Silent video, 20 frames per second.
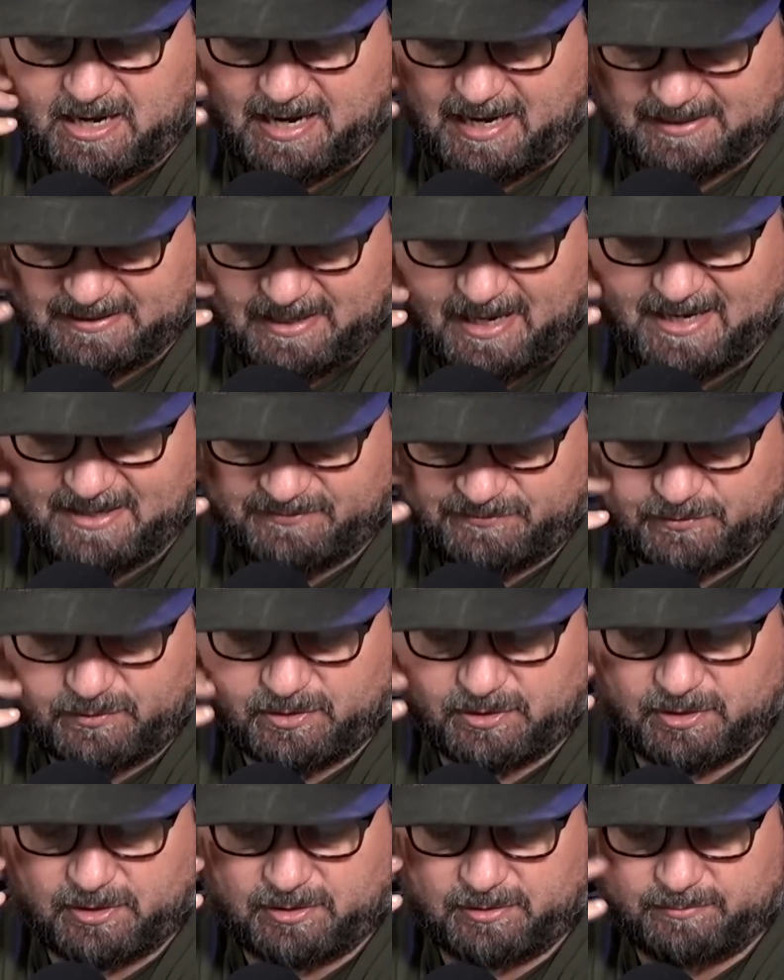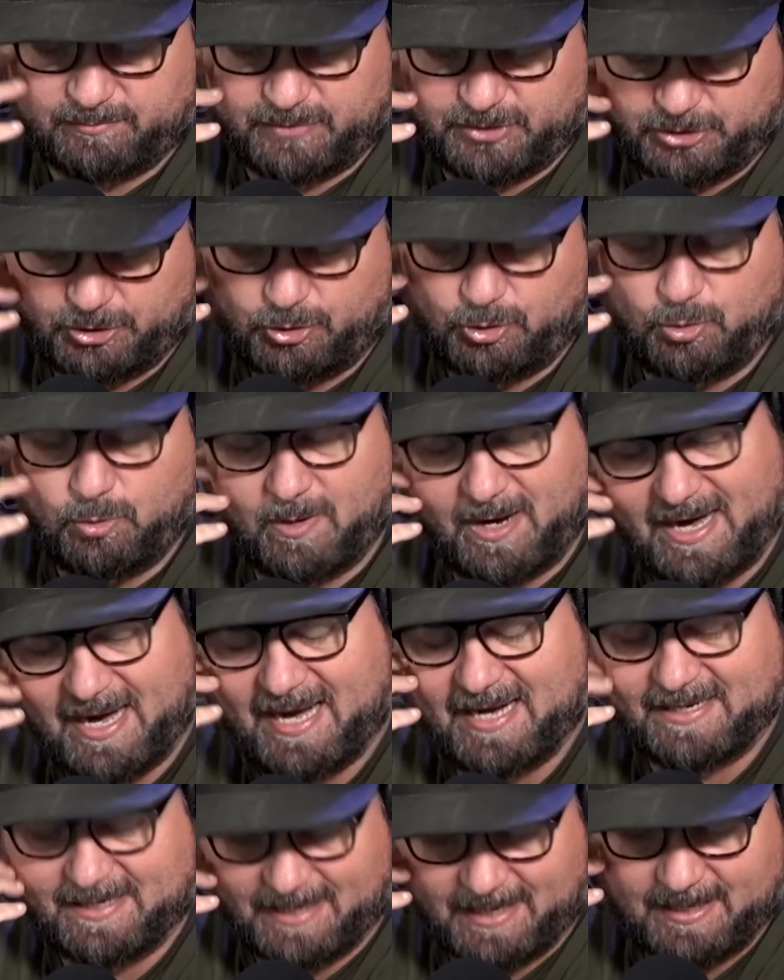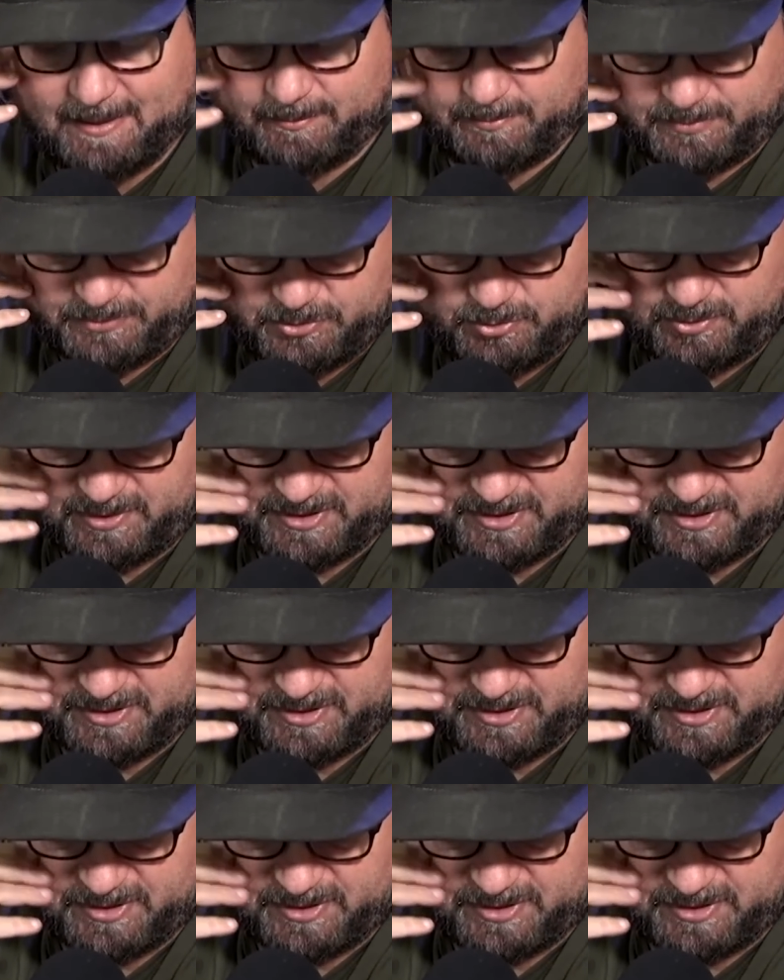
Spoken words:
I'd like for you and him to